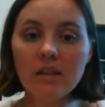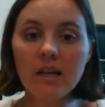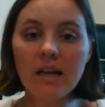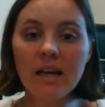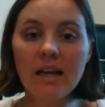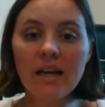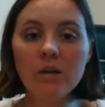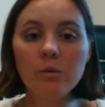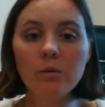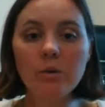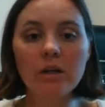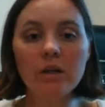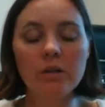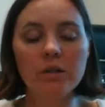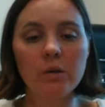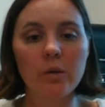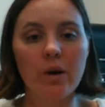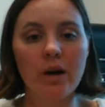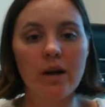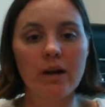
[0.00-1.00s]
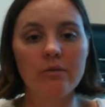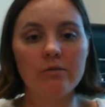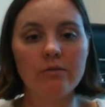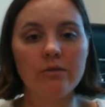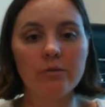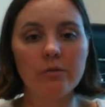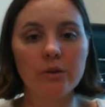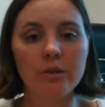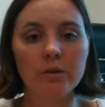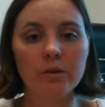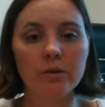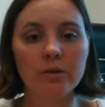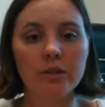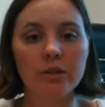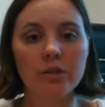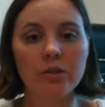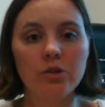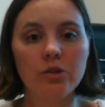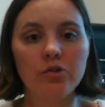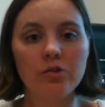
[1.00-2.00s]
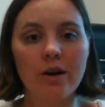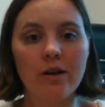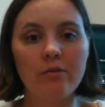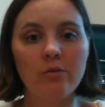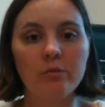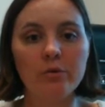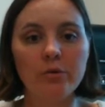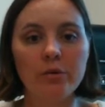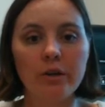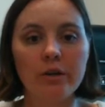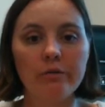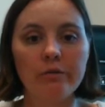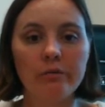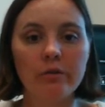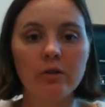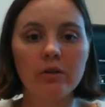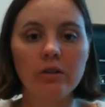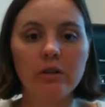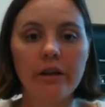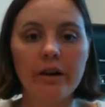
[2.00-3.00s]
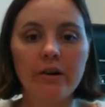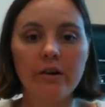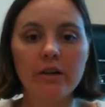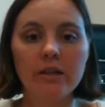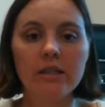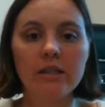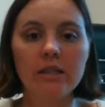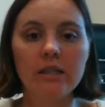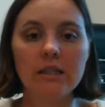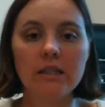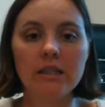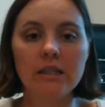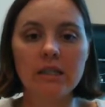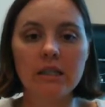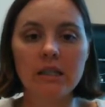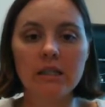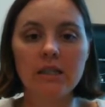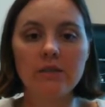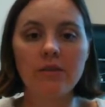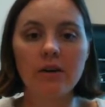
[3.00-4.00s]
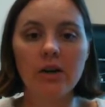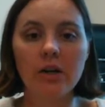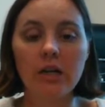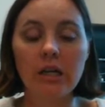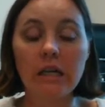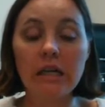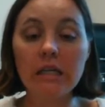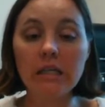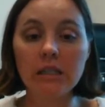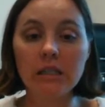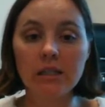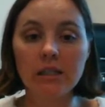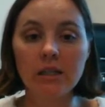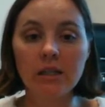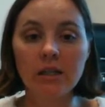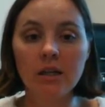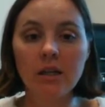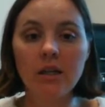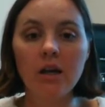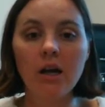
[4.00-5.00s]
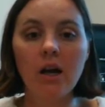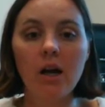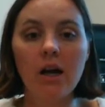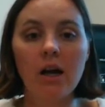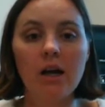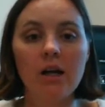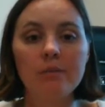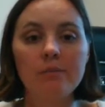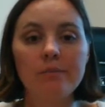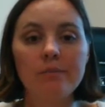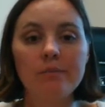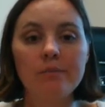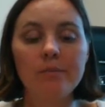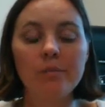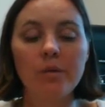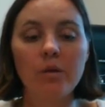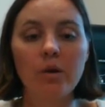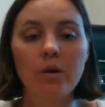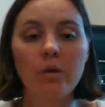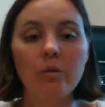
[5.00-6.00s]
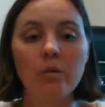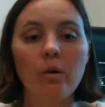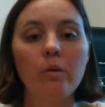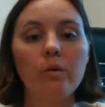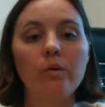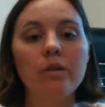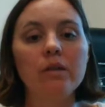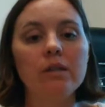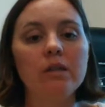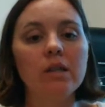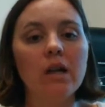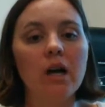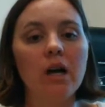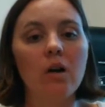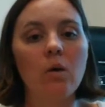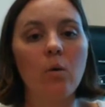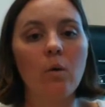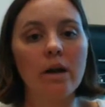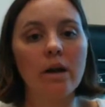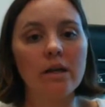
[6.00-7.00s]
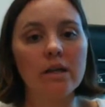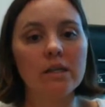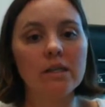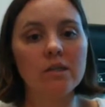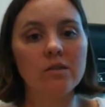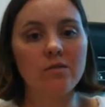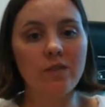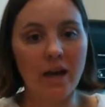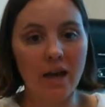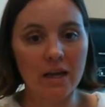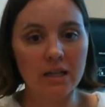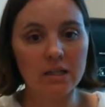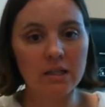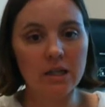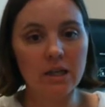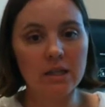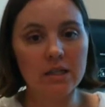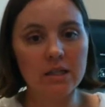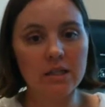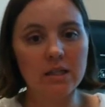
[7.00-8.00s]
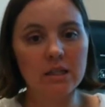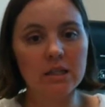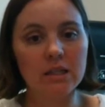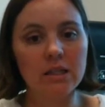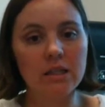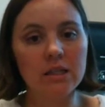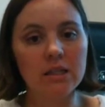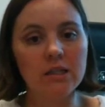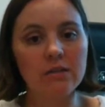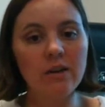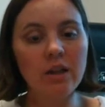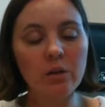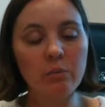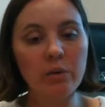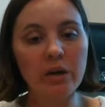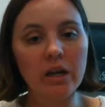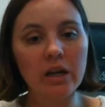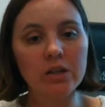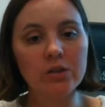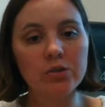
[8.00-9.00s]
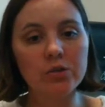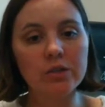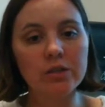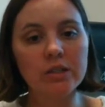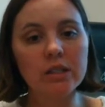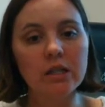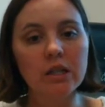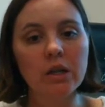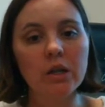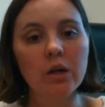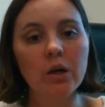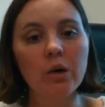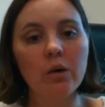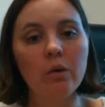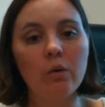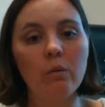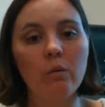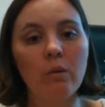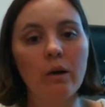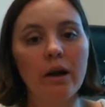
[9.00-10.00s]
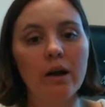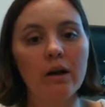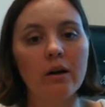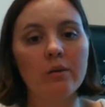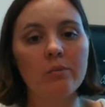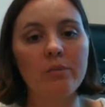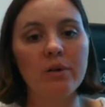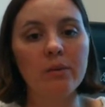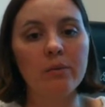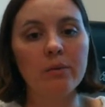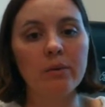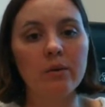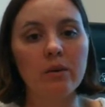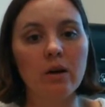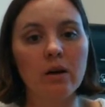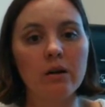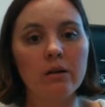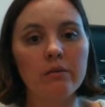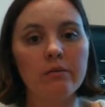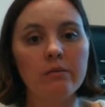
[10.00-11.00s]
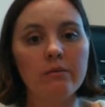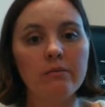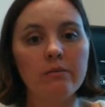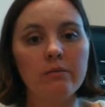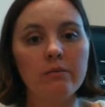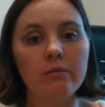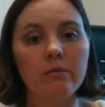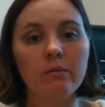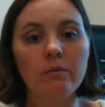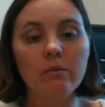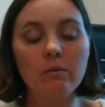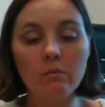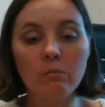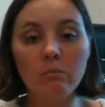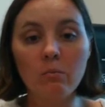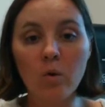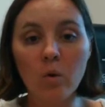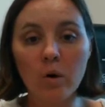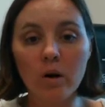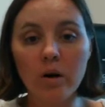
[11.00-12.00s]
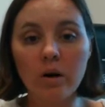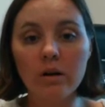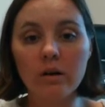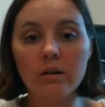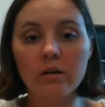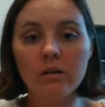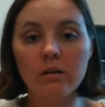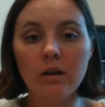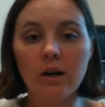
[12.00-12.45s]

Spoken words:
and we also have the resources to travel between rural areas and cities very easily. The growth is not quite as fast as it is in developing countries where people are more